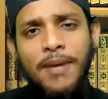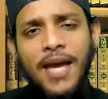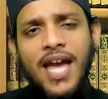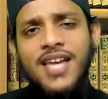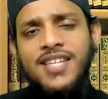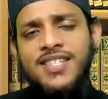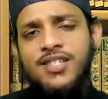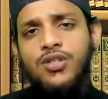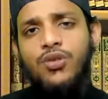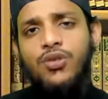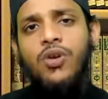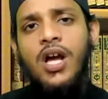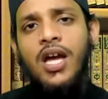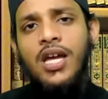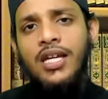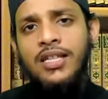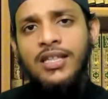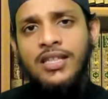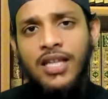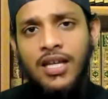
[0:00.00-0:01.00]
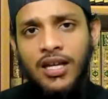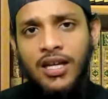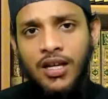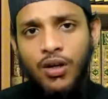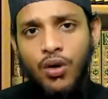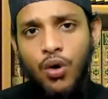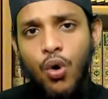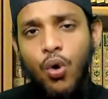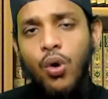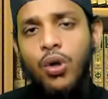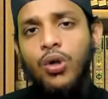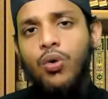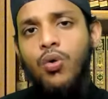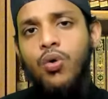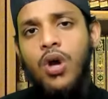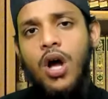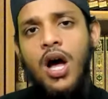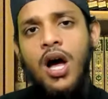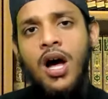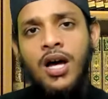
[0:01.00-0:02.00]
best surah in the whole
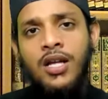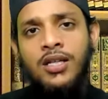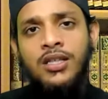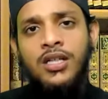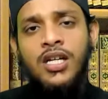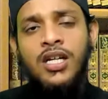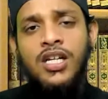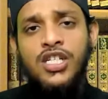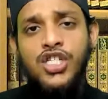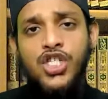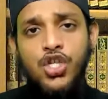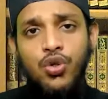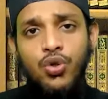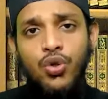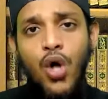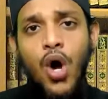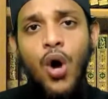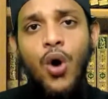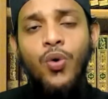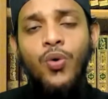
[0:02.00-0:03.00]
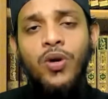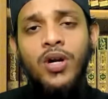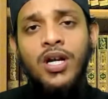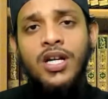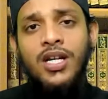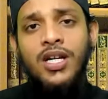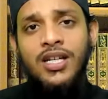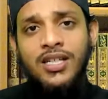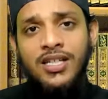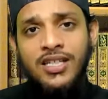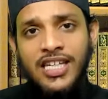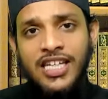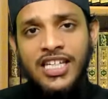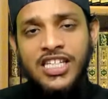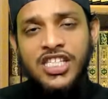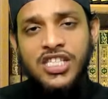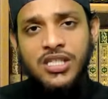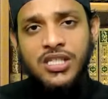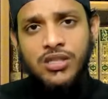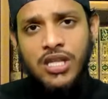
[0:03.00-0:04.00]
Quran to know it,
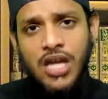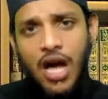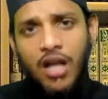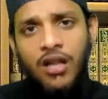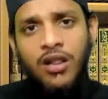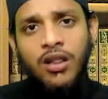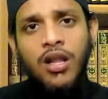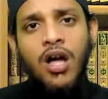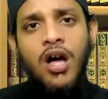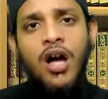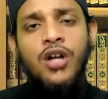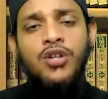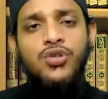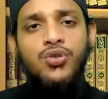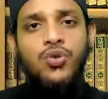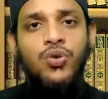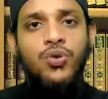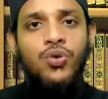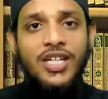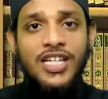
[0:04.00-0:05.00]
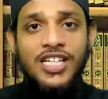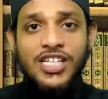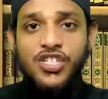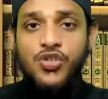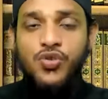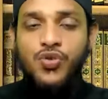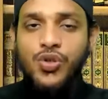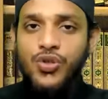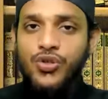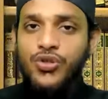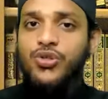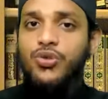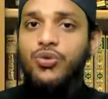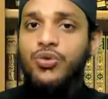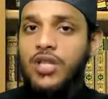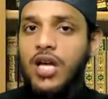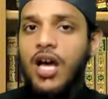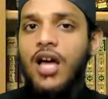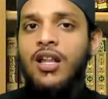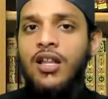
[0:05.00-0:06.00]
Allah, to introduce
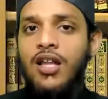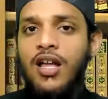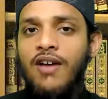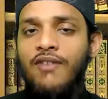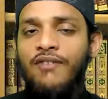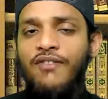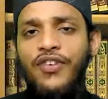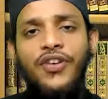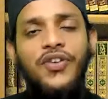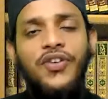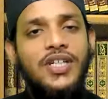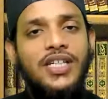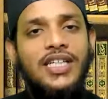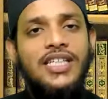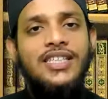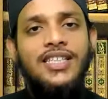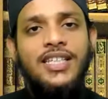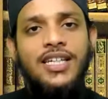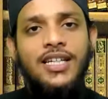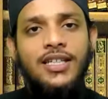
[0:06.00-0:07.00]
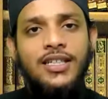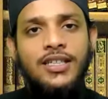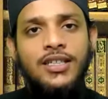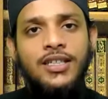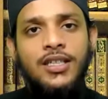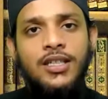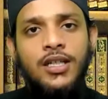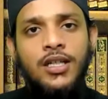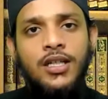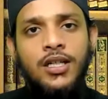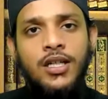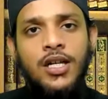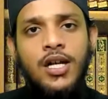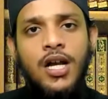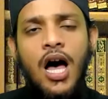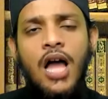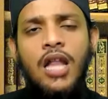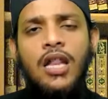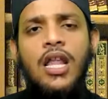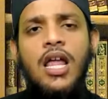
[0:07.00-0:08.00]
with Allah very easily.
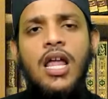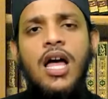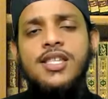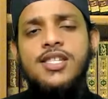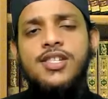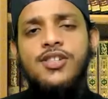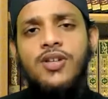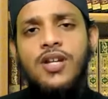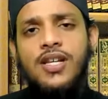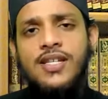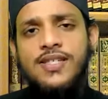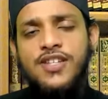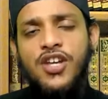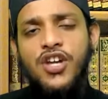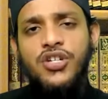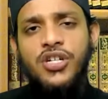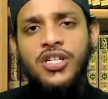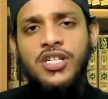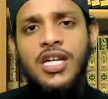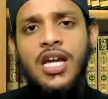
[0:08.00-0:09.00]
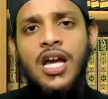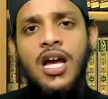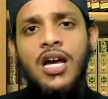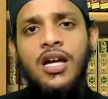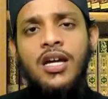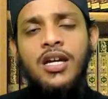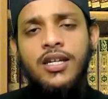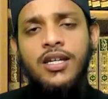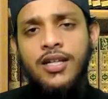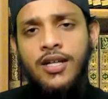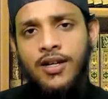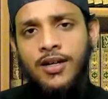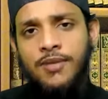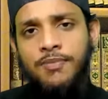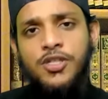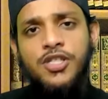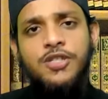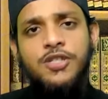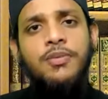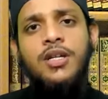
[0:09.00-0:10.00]
Allah stated here,
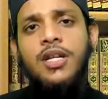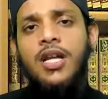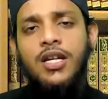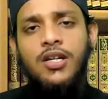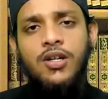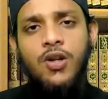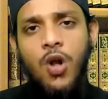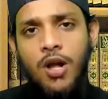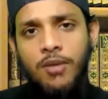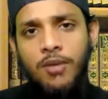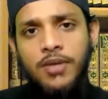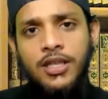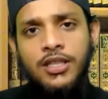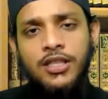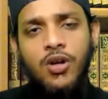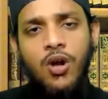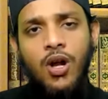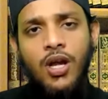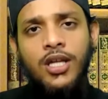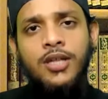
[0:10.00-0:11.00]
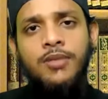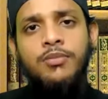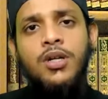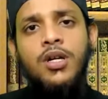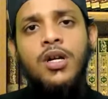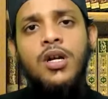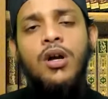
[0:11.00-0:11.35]
Bismillahir Rahmanir Rahim,